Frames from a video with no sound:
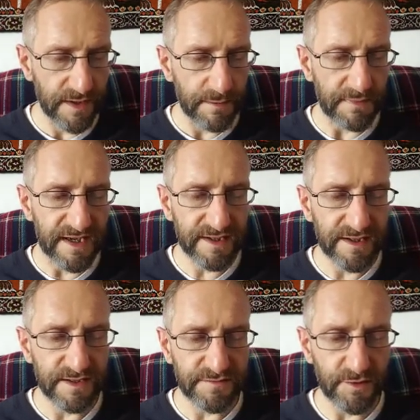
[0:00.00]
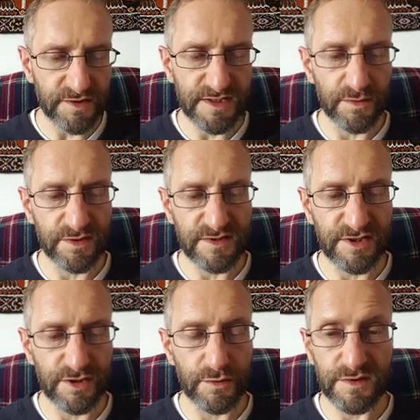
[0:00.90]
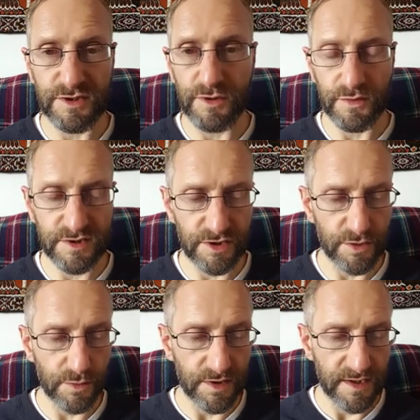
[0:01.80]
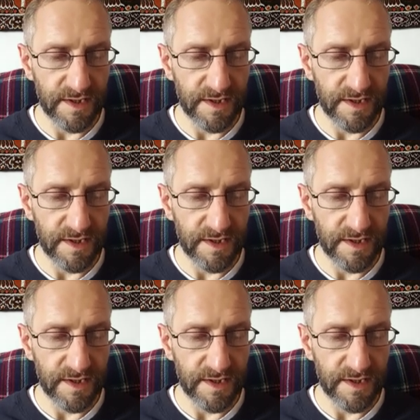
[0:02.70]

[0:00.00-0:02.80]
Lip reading: Marker 41222